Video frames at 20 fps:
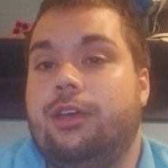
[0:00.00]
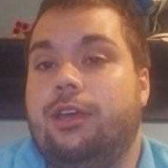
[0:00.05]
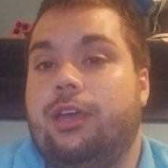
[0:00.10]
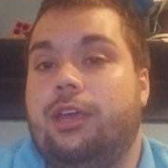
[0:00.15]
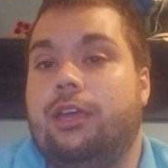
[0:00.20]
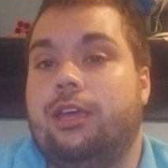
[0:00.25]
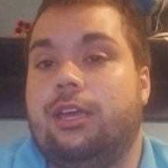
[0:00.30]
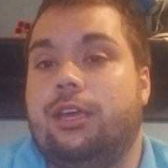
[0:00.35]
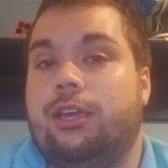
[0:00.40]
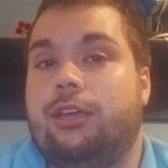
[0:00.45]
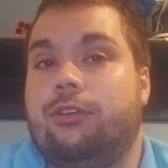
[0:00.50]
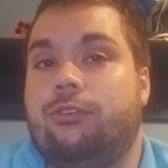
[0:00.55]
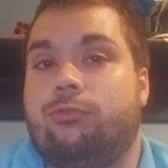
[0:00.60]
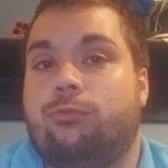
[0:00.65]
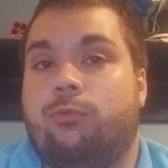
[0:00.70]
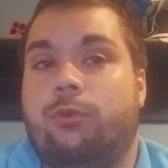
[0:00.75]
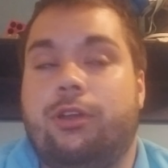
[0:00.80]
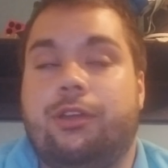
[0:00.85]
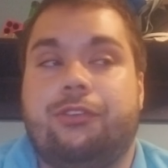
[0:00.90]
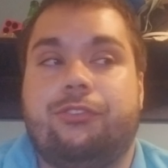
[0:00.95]
is
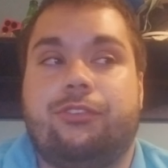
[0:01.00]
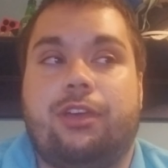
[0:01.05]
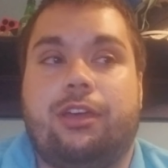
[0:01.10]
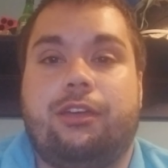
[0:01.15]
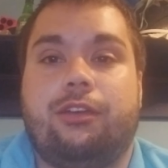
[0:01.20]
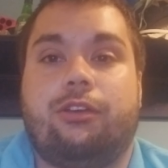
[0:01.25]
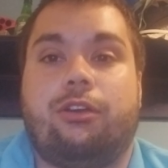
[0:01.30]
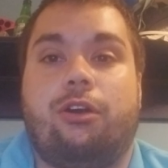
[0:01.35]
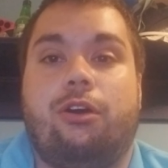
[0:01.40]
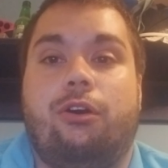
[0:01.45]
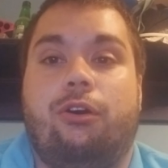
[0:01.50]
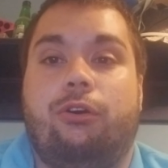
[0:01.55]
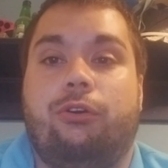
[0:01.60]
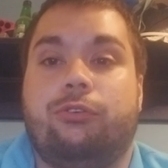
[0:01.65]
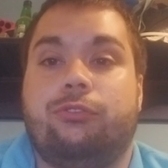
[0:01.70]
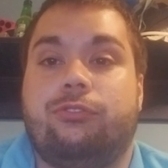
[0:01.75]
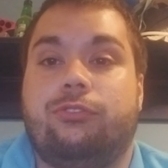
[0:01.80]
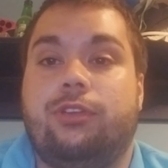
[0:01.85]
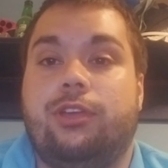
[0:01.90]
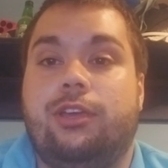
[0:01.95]
what exactly
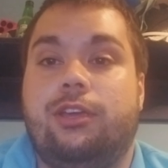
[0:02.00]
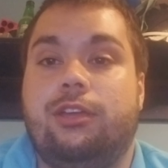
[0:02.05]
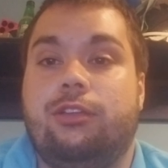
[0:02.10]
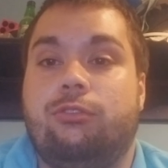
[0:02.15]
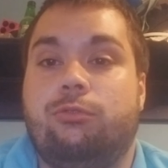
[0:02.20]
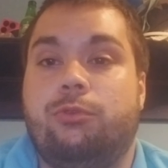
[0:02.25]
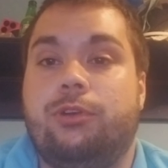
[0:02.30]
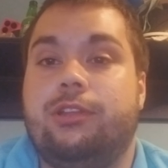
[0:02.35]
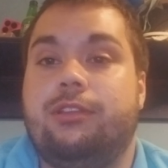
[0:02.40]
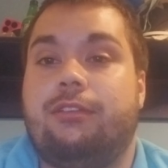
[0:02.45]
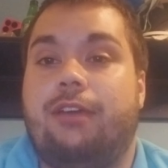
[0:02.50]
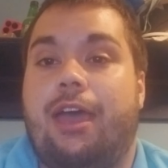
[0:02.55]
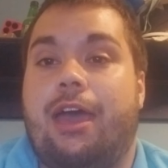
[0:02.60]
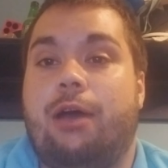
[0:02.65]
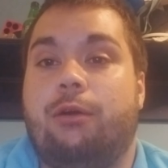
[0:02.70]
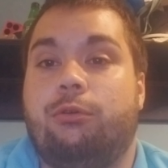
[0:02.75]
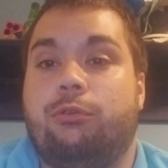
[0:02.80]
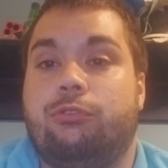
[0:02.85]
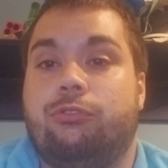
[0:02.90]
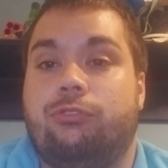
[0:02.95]
caused the Twin
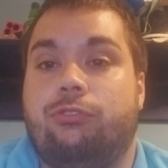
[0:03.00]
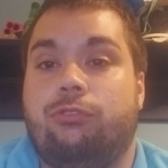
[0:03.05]
Towers